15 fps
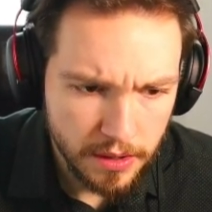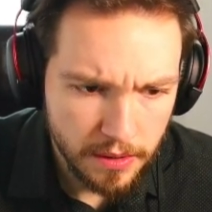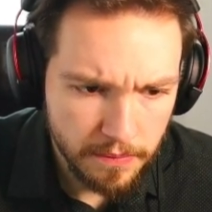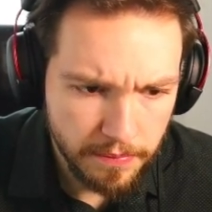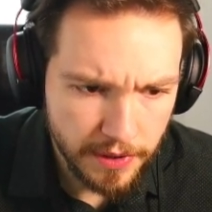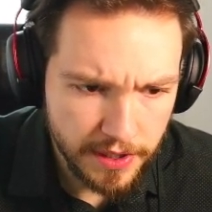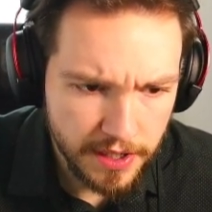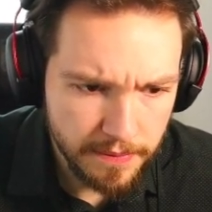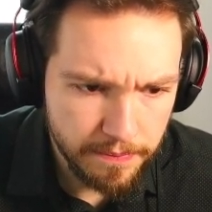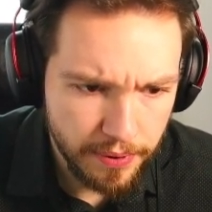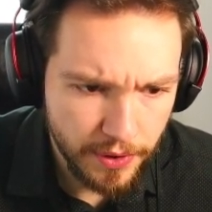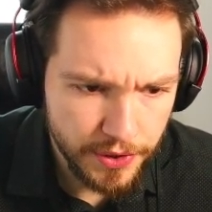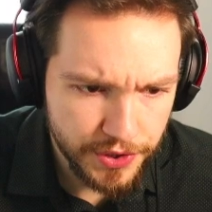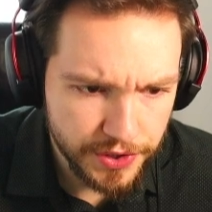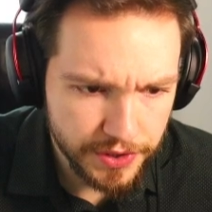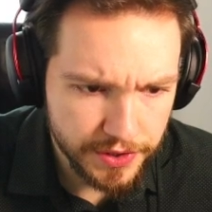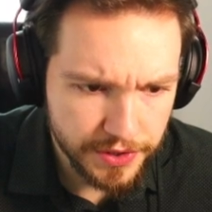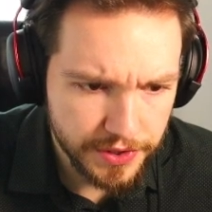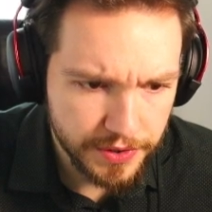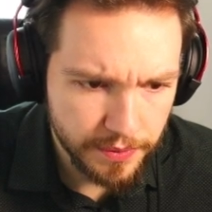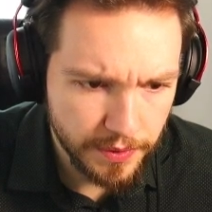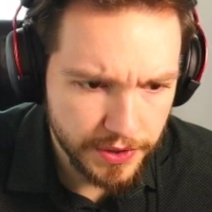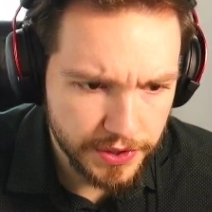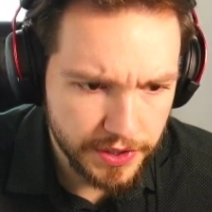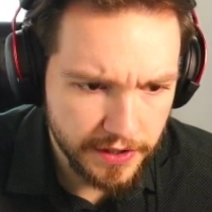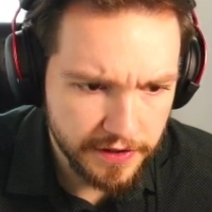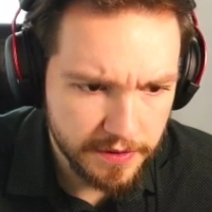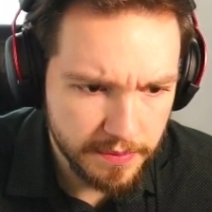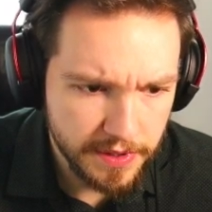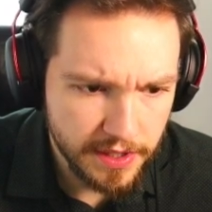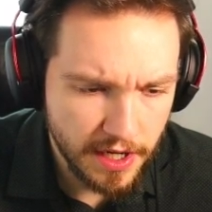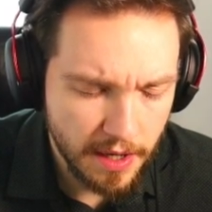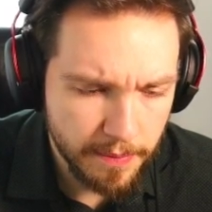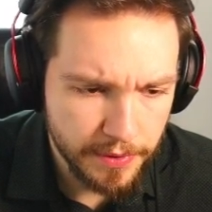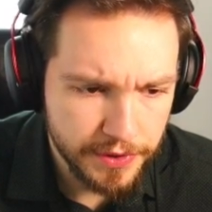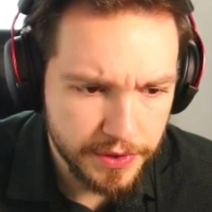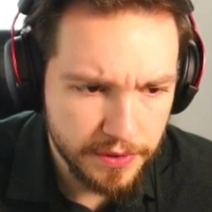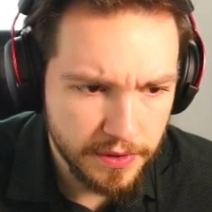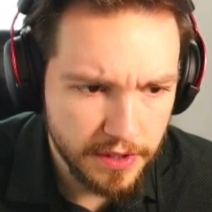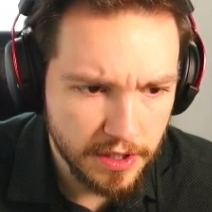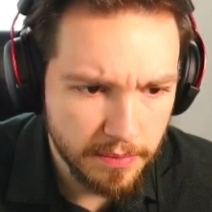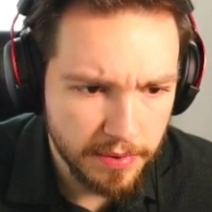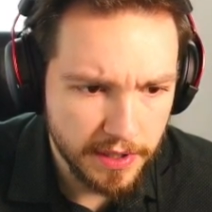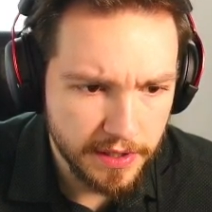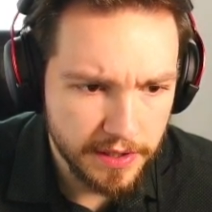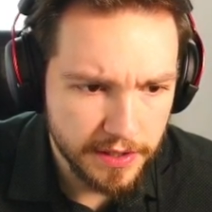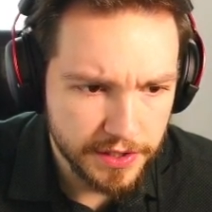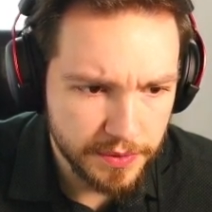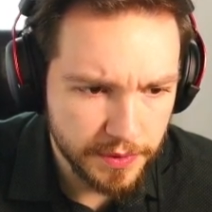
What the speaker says: But he pushes, which gives me the opportunity to play this,